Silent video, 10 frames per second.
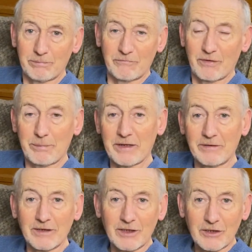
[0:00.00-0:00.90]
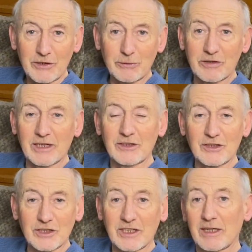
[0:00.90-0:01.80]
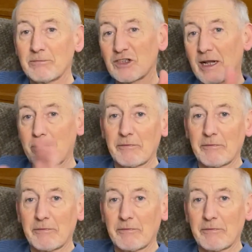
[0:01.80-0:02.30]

flipping utilities in them, slap